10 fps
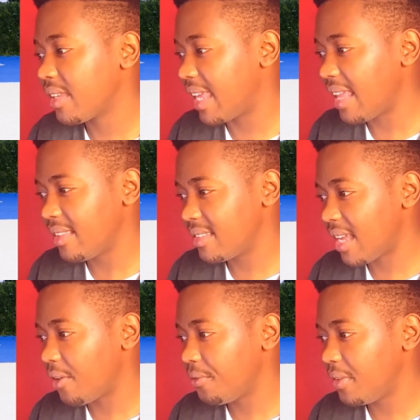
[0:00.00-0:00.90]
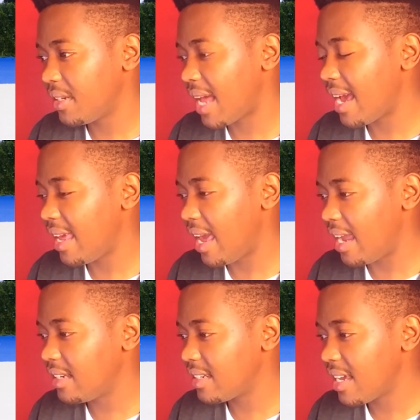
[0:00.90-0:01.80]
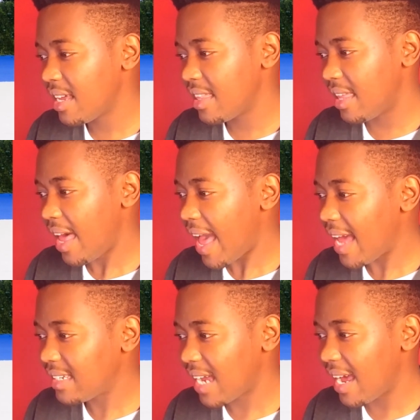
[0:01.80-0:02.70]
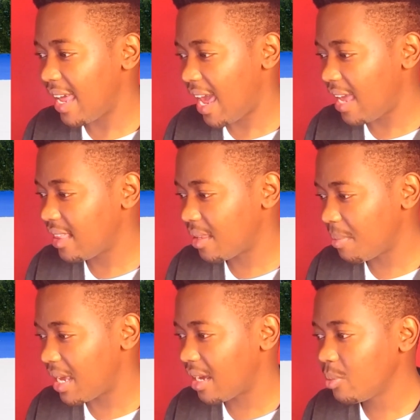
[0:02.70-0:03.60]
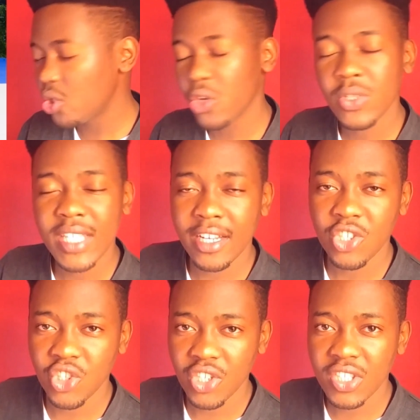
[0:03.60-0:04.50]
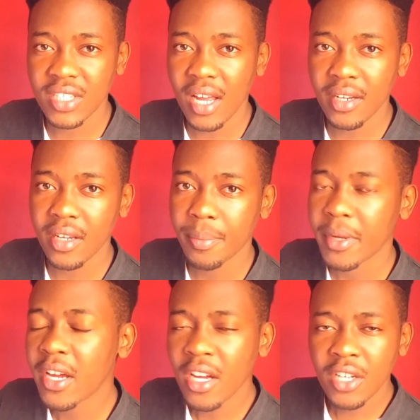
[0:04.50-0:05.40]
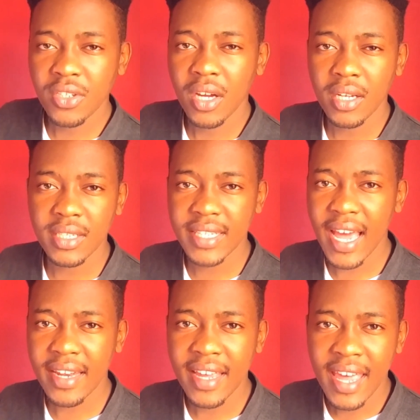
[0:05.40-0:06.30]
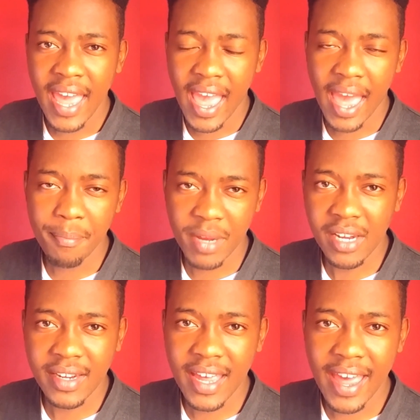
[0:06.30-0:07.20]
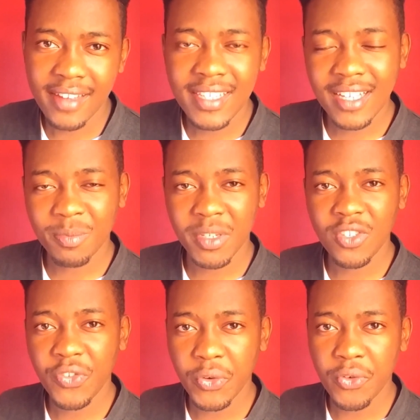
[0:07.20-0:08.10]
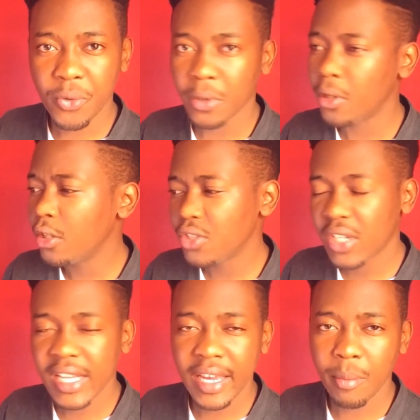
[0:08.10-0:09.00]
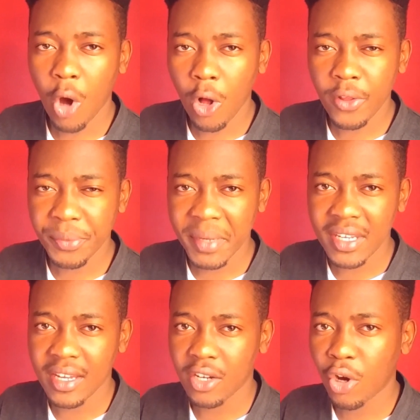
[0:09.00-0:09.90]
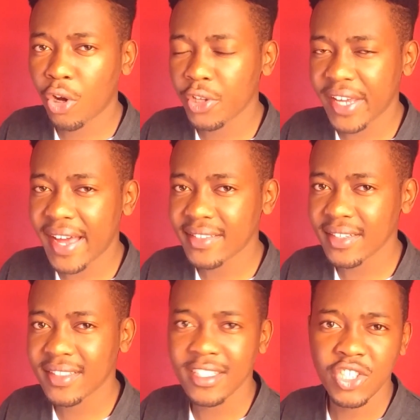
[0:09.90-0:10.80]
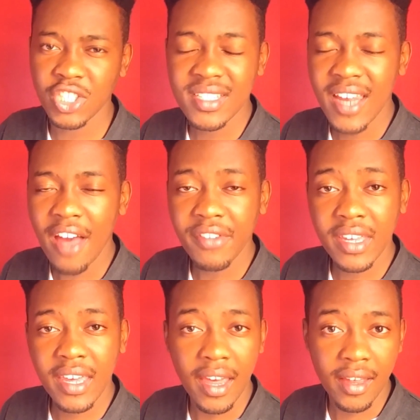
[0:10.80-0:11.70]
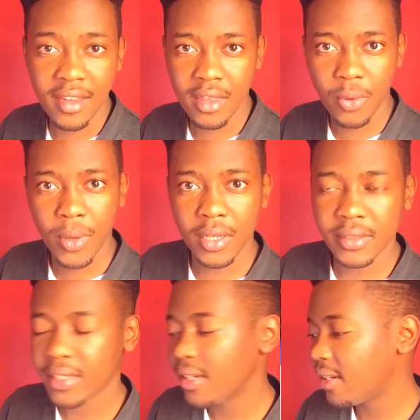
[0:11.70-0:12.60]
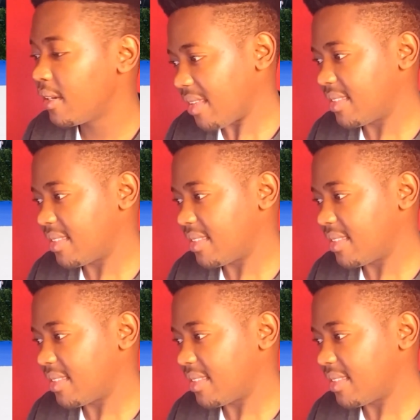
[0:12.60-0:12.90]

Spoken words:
I don't get this outfit. I hate the hat. I hate the makeup. She looks like she just turned up to her dead billionaire ex-husband's funeral to claim all the money and all the assets, and she doesn't have a care in the world. A